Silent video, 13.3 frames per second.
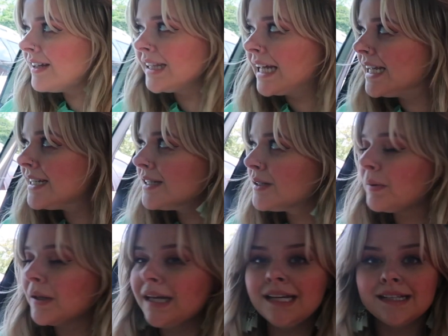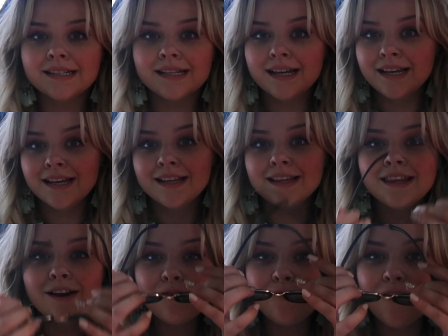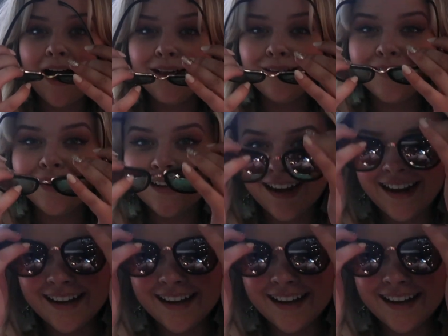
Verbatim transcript: on license plates. They're following